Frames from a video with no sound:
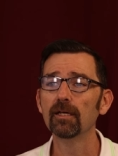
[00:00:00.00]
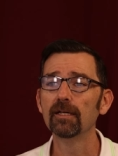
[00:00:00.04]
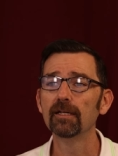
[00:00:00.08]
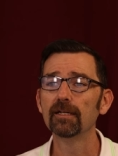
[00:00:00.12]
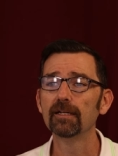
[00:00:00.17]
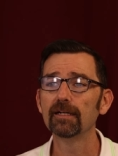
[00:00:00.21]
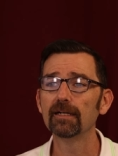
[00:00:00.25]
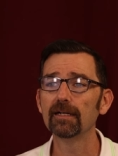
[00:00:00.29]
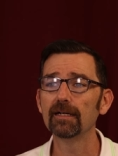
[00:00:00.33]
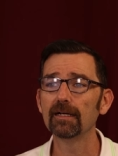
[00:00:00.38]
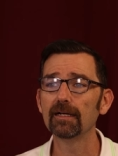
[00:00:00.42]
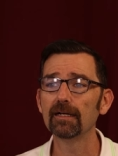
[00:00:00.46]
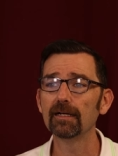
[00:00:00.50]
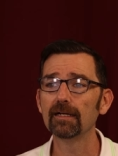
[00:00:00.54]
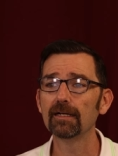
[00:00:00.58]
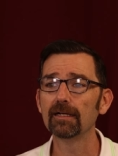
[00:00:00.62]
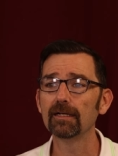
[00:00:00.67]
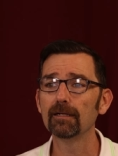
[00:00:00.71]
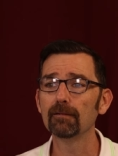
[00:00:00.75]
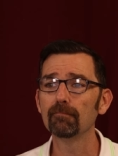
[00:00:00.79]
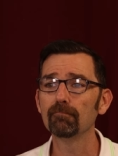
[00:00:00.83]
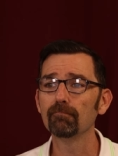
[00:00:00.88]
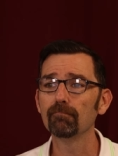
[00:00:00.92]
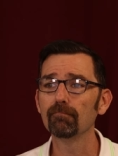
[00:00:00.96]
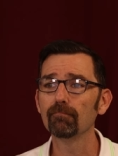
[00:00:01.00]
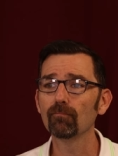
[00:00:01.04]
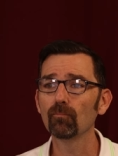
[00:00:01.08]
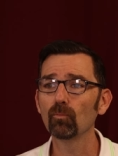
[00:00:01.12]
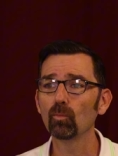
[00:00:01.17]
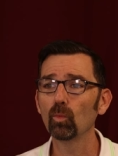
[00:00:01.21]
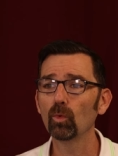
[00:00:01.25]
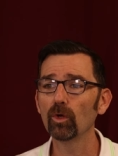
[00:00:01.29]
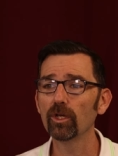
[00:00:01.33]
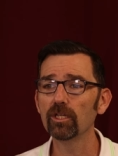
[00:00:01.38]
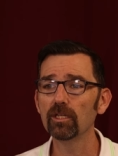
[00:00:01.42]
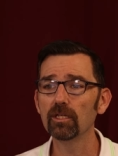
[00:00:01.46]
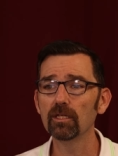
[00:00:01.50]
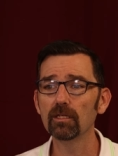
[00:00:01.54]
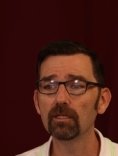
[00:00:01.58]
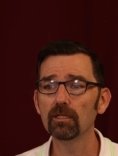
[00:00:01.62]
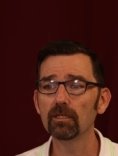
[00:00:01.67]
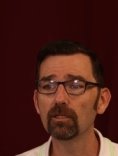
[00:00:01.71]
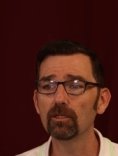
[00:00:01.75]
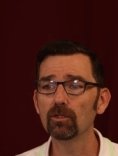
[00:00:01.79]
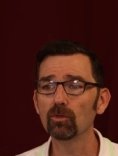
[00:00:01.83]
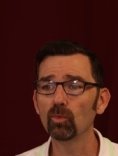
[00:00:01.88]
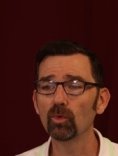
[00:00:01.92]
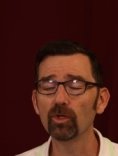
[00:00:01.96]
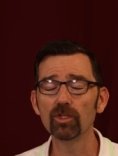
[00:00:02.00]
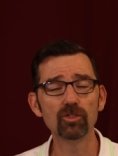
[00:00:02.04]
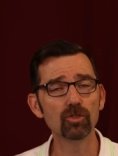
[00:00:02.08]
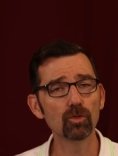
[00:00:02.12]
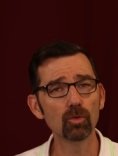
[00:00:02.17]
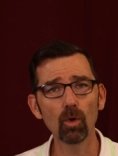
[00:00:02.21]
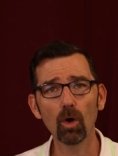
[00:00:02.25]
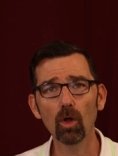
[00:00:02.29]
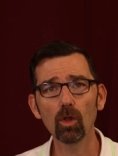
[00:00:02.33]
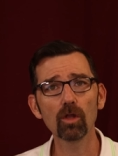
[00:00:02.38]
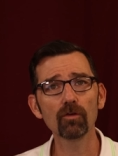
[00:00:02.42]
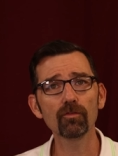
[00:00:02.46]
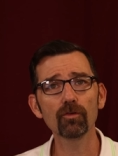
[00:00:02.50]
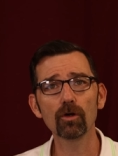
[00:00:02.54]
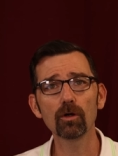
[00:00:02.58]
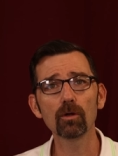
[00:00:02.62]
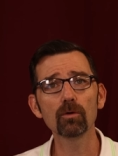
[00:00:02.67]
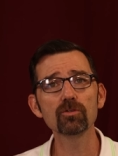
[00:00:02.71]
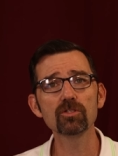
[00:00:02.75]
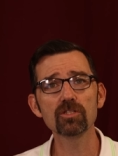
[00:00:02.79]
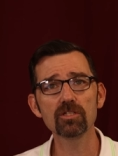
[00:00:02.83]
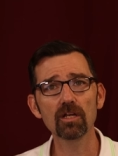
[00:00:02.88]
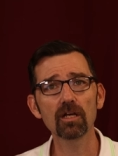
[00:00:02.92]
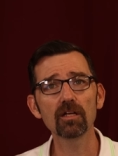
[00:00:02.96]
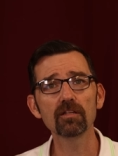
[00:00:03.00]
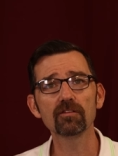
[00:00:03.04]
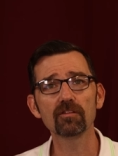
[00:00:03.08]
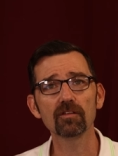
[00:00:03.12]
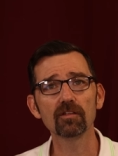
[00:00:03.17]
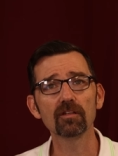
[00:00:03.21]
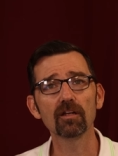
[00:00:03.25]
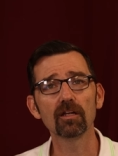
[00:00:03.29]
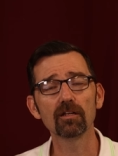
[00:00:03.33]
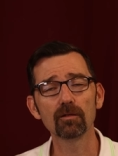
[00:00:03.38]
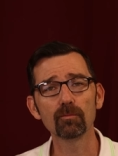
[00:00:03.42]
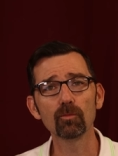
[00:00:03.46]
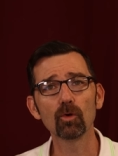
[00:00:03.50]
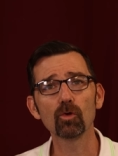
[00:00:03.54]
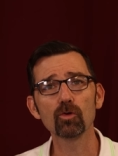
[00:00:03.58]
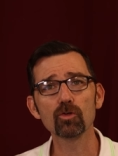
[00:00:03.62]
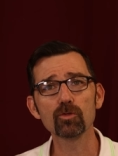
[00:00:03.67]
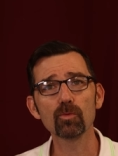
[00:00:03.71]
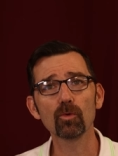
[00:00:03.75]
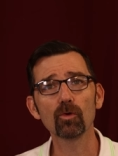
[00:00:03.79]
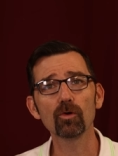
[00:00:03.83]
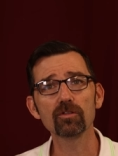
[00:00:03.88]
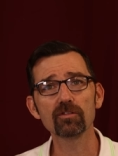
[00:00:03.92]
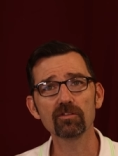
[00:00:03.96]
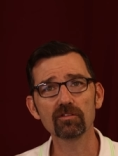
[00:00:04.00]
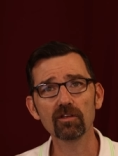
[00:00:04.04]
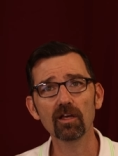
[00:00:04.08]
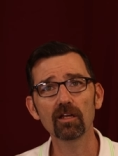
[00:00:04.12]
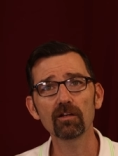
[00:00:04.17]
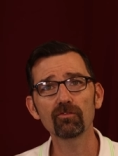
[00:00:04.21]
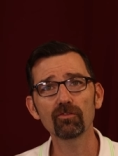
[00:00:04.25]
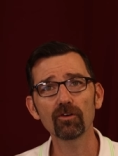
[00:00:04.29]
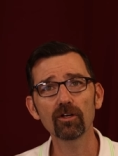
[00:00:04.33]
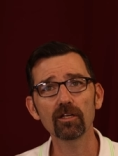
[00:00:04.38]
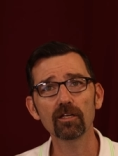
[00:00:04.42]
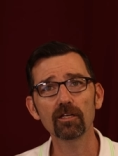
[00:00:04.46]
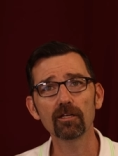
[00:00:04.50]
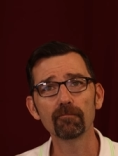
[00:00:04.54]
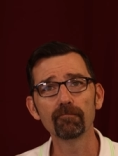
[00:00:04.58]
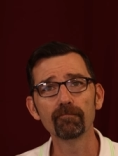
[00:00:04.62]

We do all of our own stunts at Dundon Motorsports. It's kind of funny.